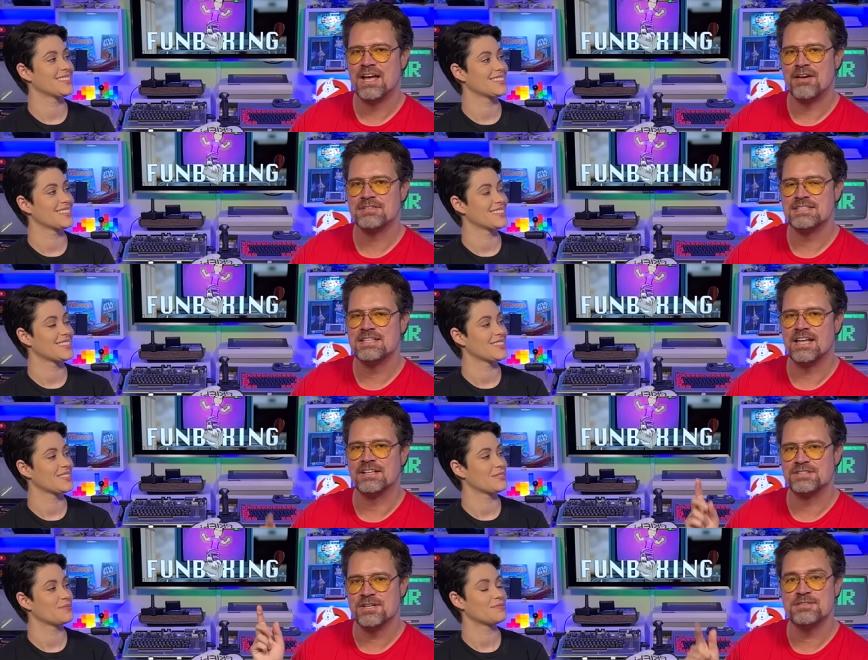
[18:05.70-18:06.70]
Speaker 1: Having seen that,
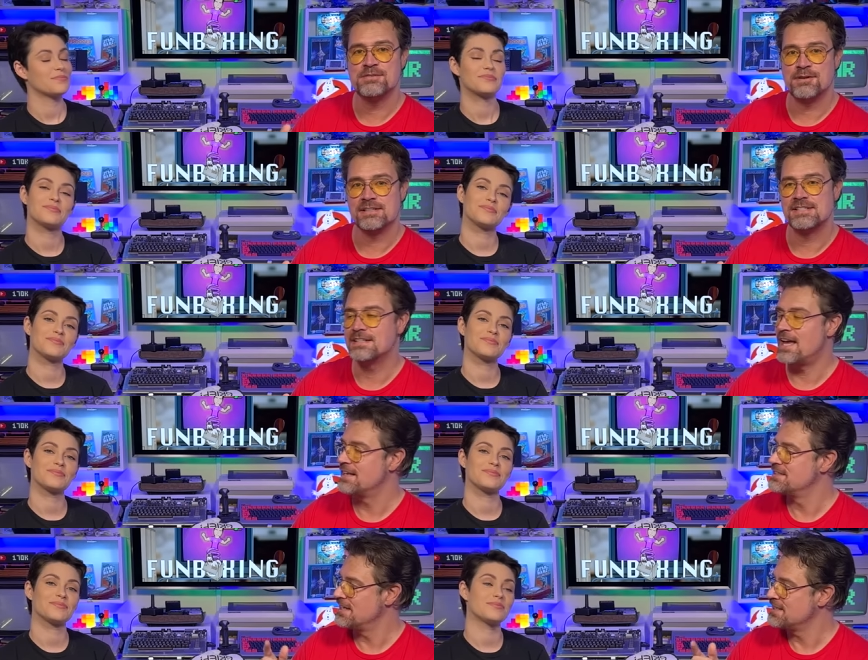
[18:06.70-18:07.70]
Josie Fractic and
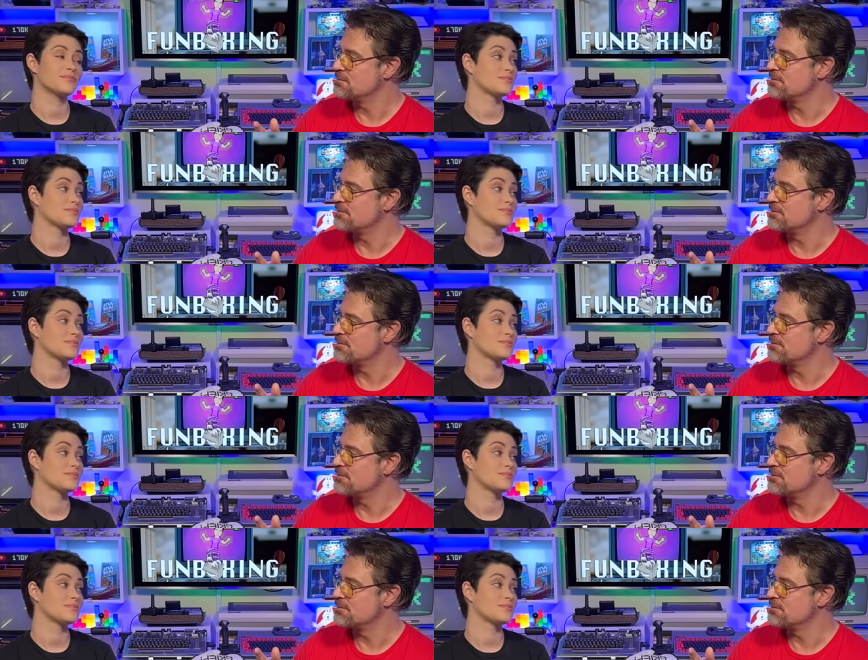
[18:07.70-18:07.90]
Jacob